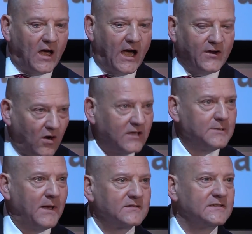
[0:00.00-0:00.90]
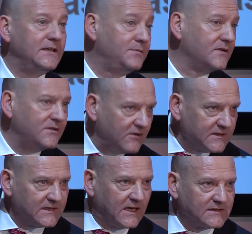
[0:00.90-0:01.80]
a knowledge about sleep and the
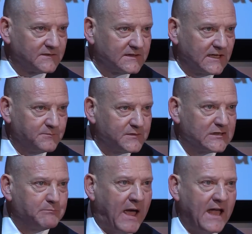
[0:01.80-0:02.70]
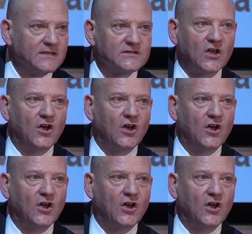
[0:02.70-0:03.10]
neuroscience of sleep spans